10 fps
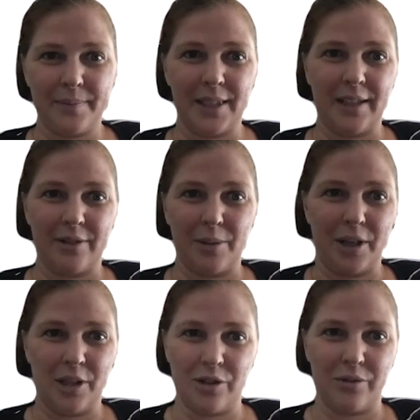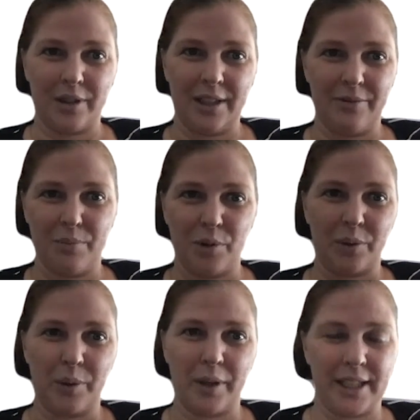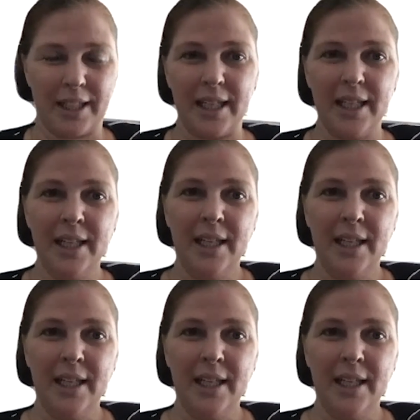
to give the patient relief more quickly.